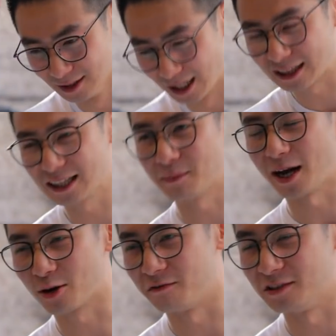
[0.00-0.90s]
I think
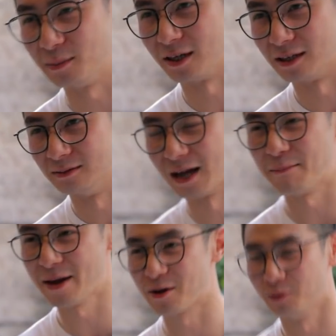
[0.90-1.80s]
my coffee's better. I
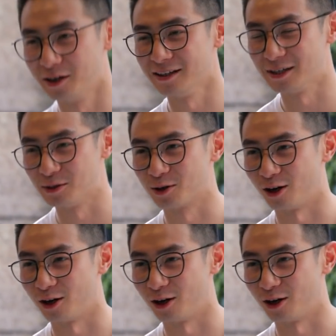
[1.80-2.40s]
make really good